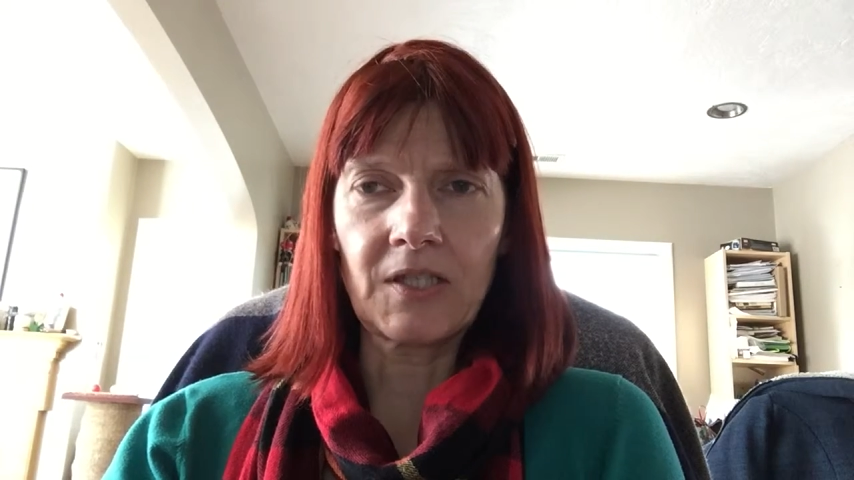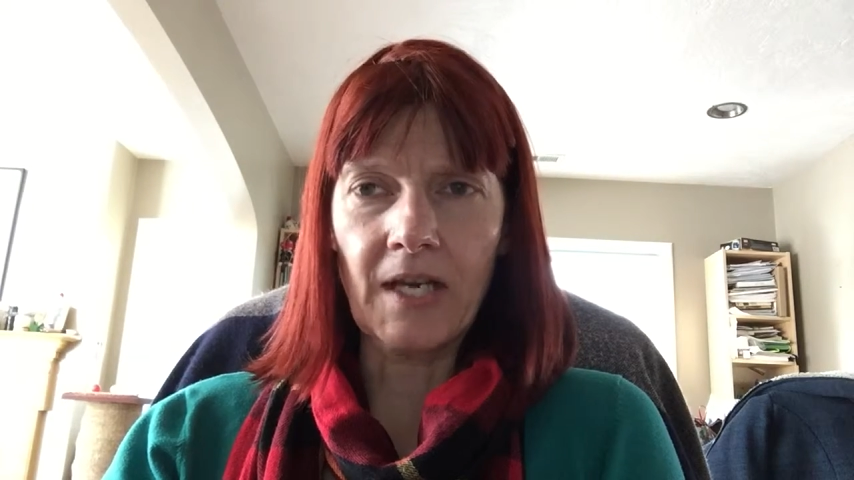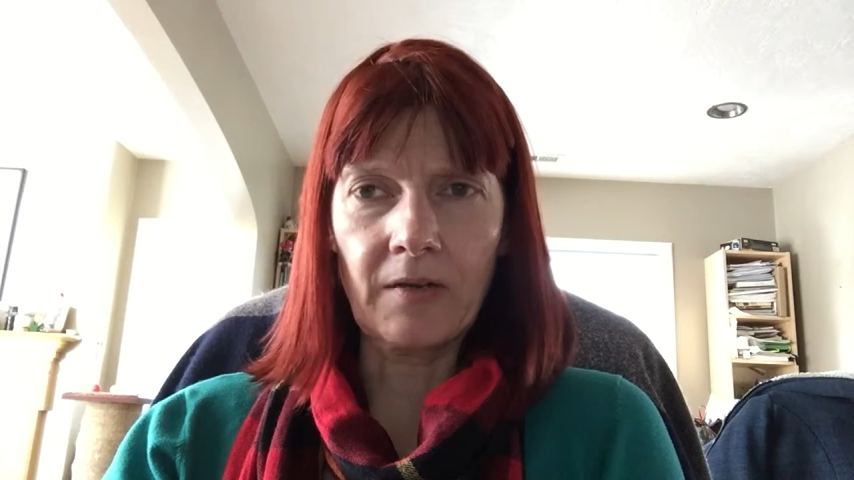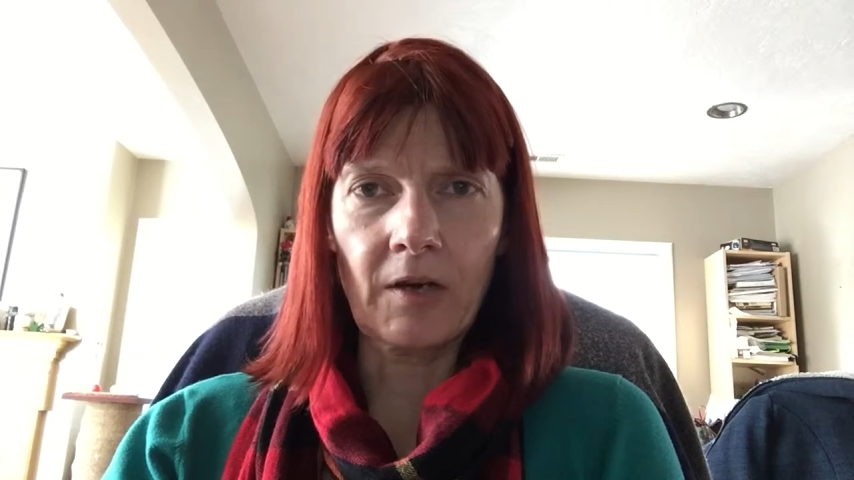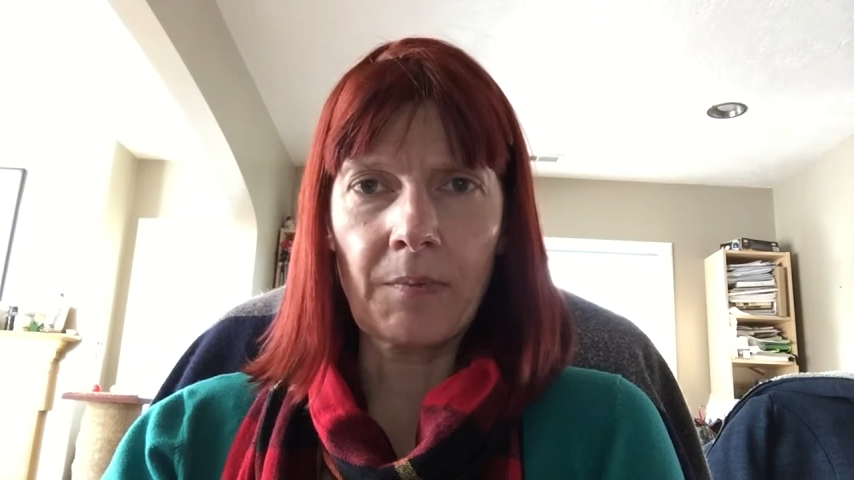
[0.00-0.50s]

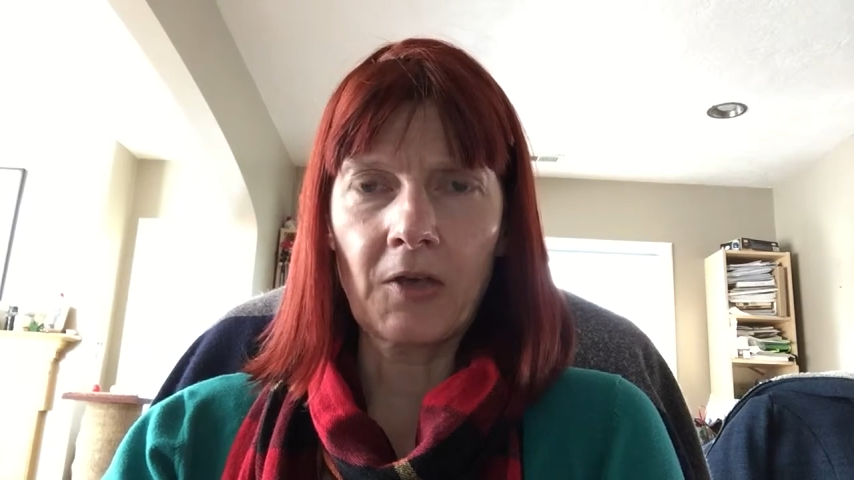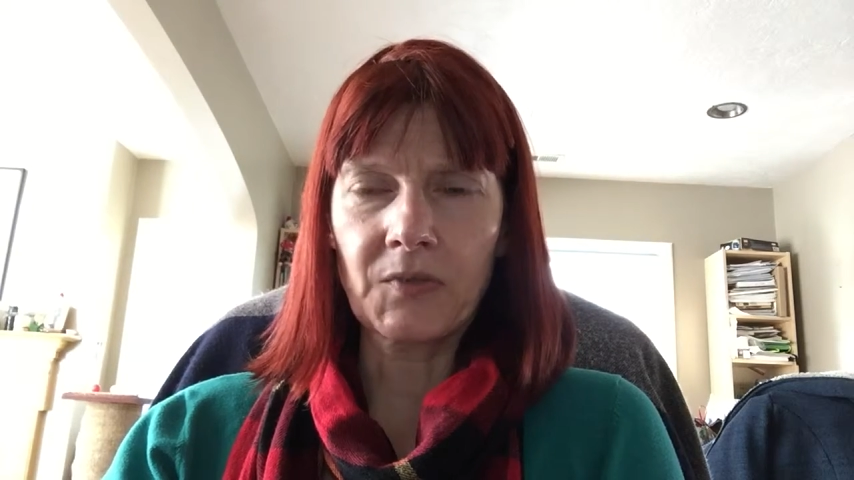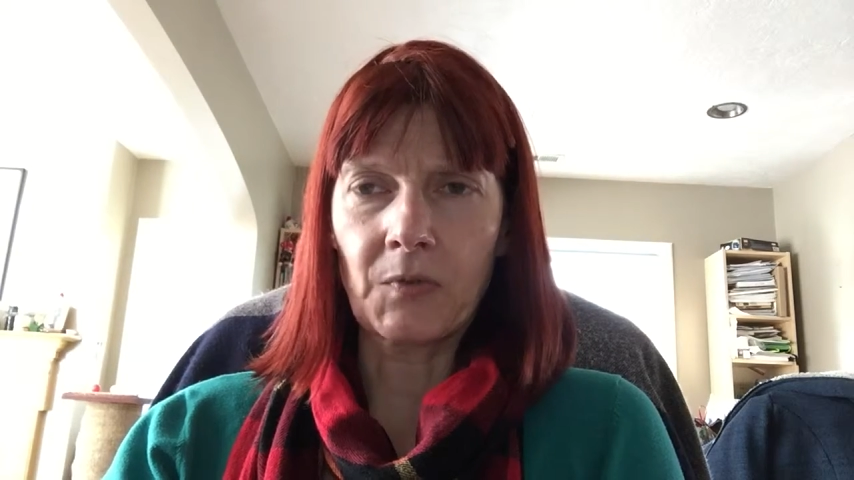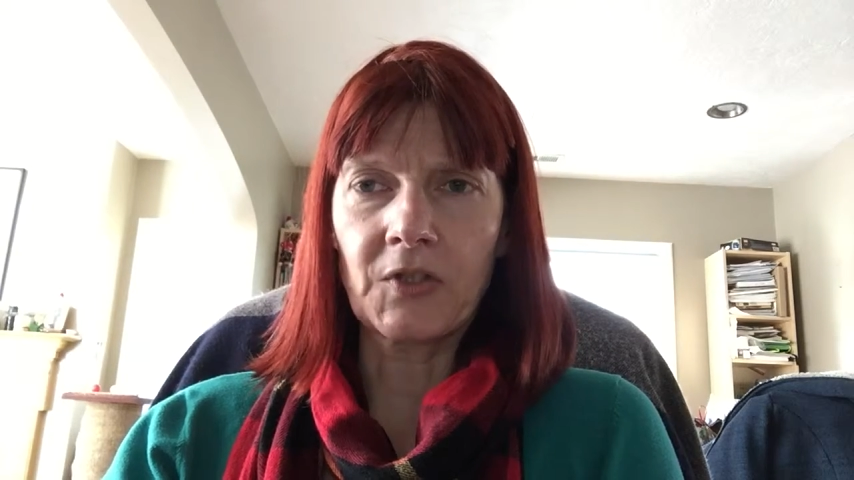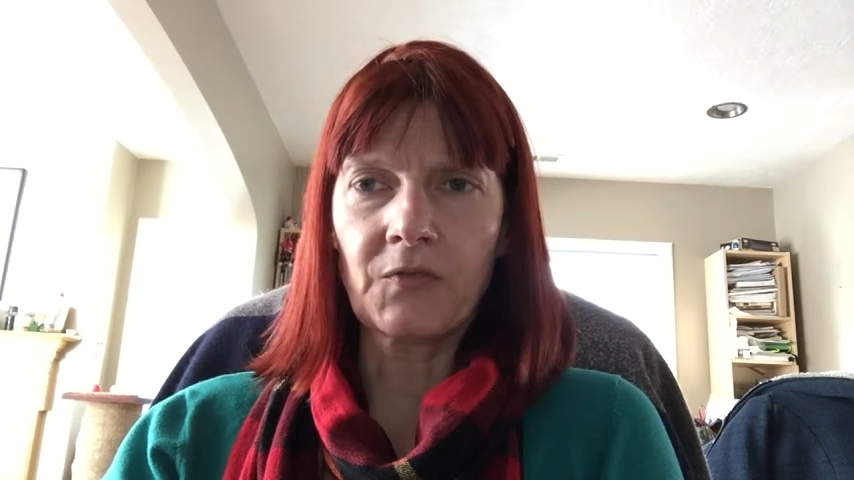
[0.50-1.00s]
generate
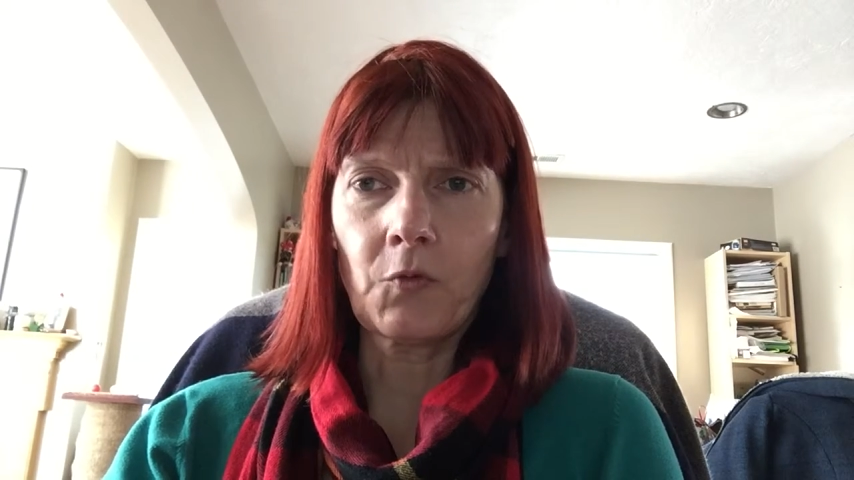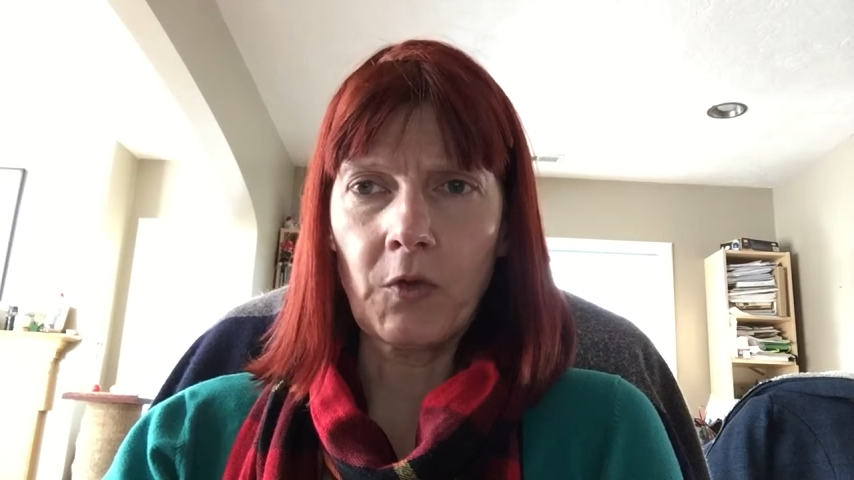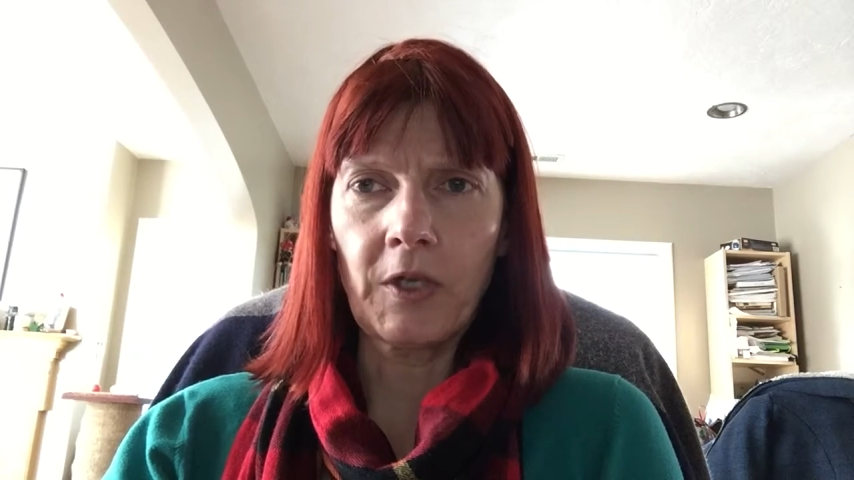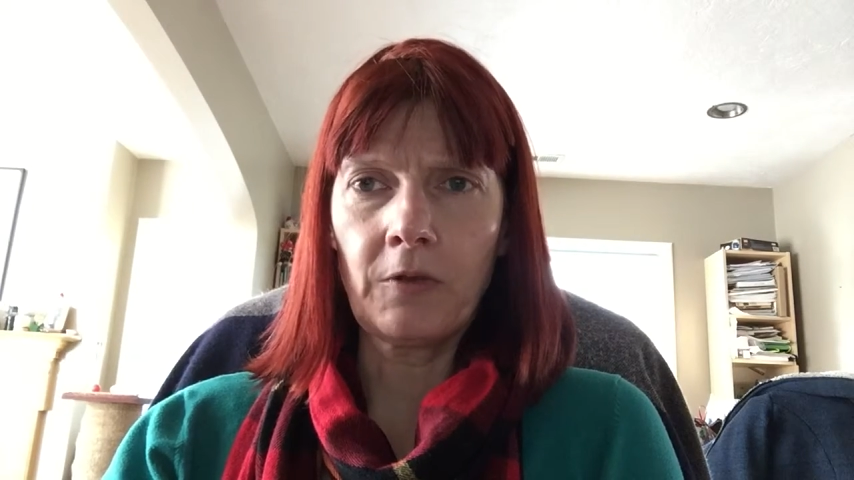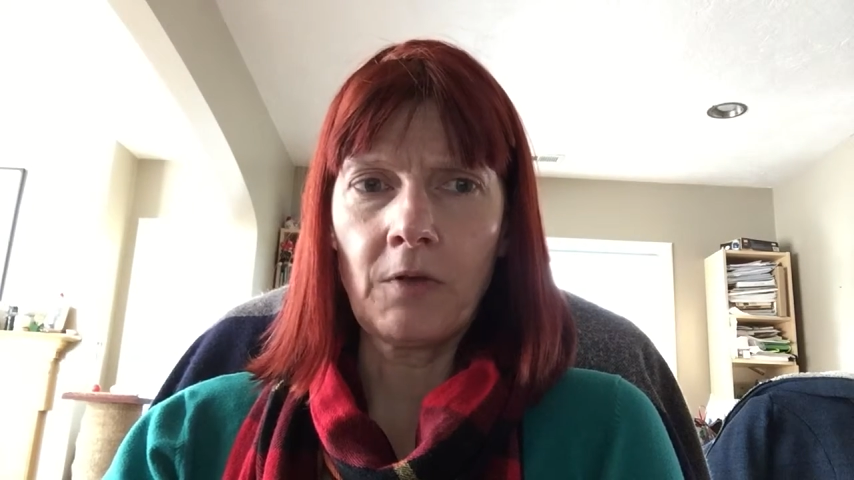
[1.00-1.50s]
passwords
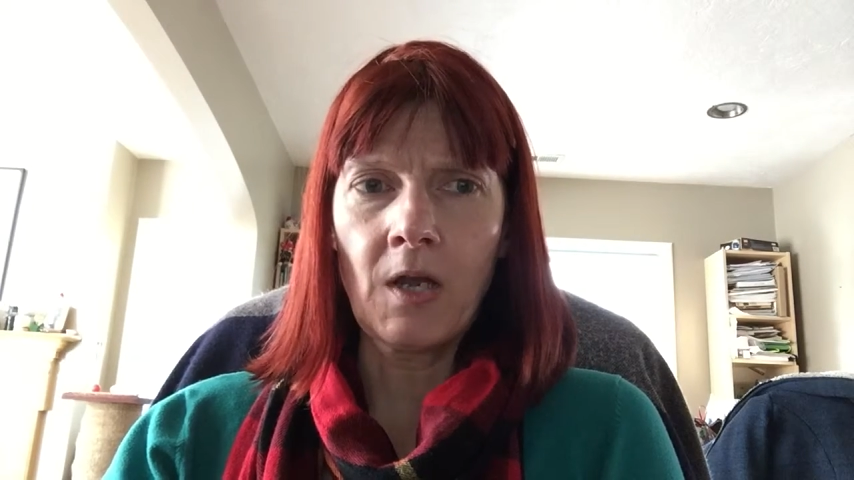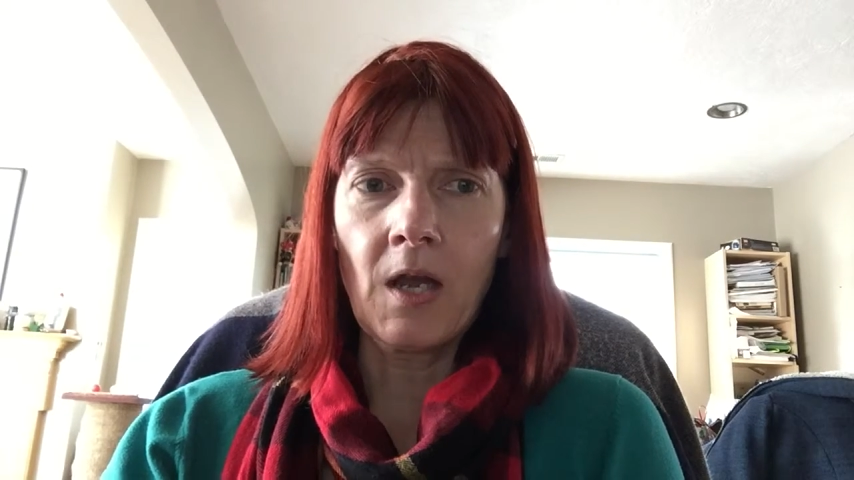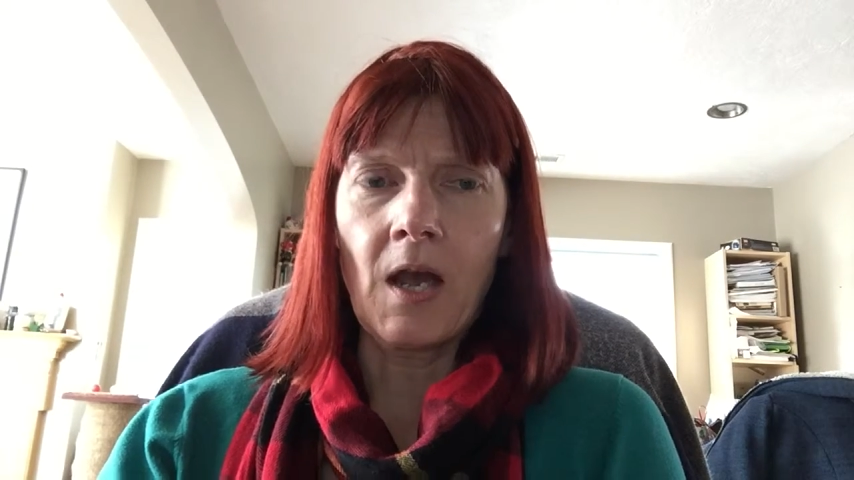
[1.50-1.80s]
for you.